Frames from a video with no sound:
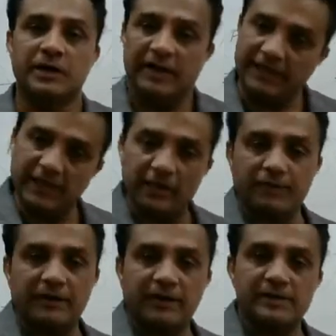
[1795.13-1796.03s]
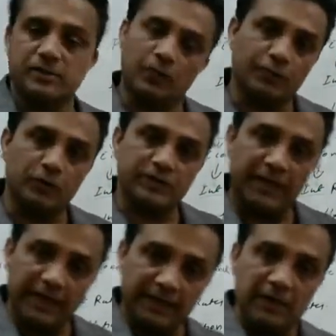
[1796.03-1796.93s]
Internal factors, of course, the
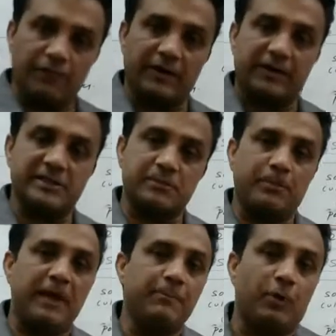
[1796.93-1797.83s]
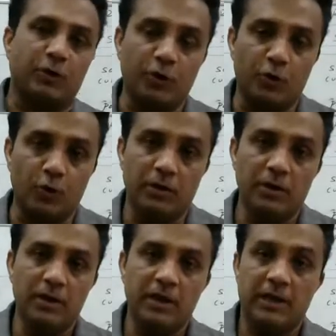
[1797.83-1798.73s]
internal factors play an important role,
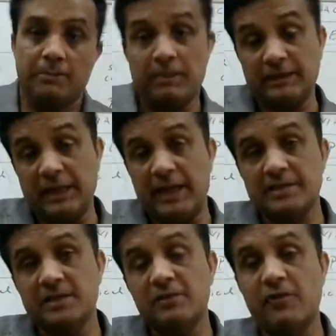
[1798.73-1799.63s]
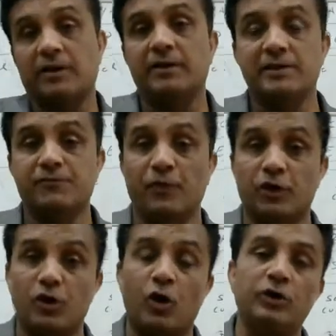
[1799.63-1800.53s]
but the external factors for
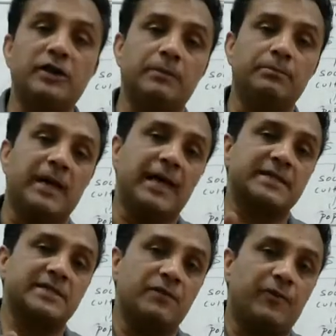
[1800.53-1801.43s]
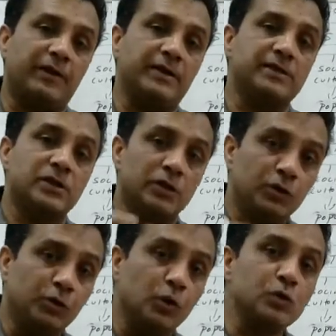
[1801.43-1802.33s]
the long term, the external factors,
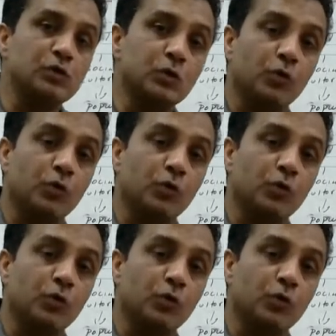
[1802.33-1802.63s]
those who